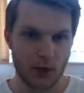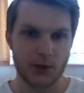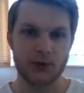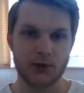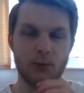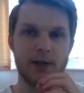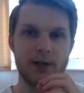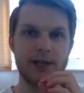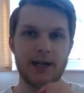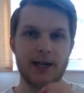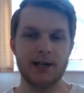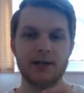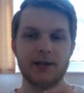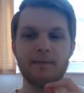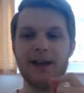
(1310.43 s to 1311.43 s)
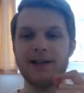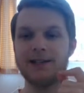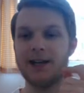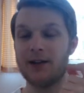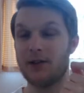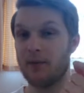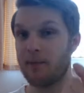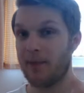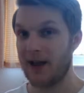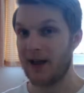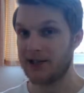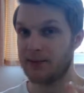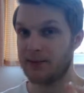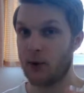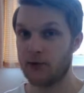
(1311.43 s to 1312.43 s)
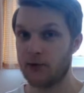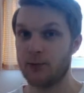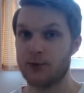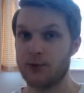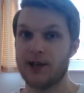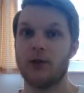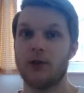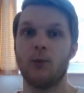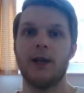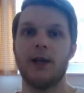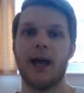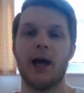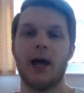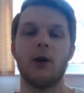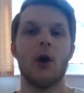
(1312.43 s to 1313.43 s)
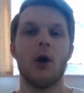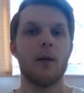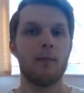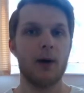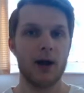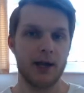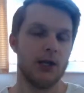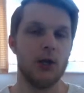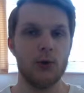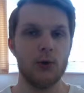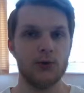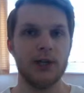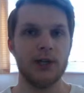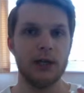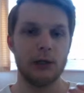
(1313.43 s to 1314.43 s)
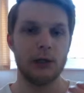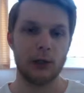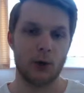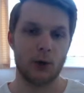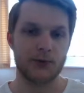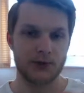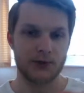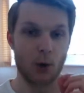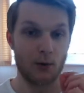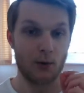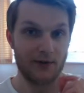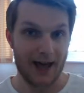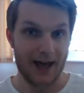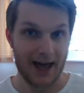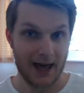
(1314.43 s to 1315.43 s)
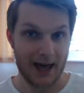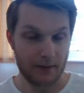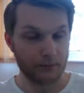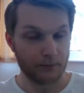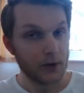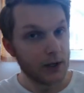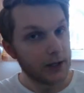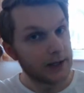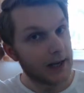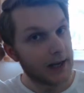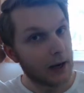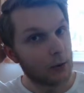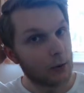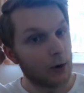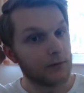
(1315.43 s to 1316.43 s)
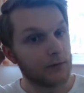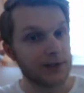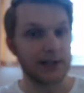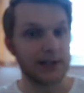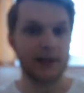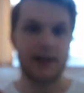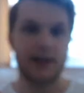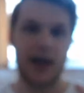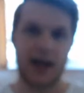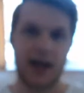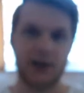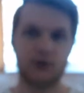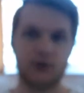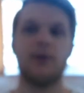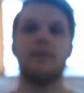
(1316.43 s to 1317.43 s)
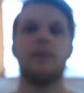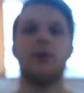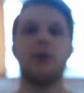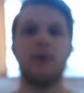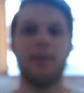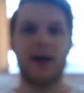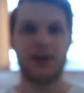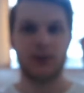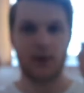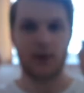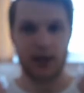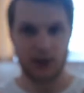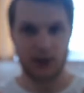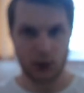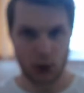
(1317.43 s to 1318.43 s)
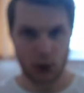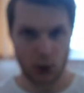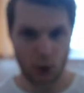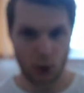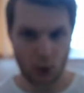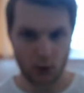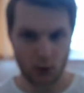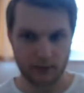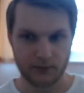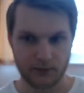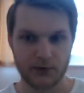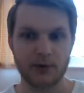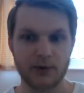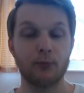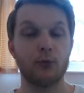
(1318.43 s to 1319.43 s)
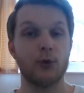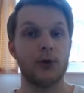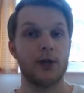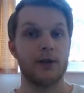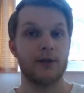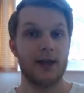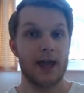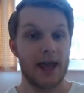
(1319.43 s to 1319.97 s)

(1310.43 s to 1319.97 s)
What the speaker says: So we need to maintain the best possible sound that we can by using lots of air. Now, obviously, the airstream, the best way is to yawn, to breathe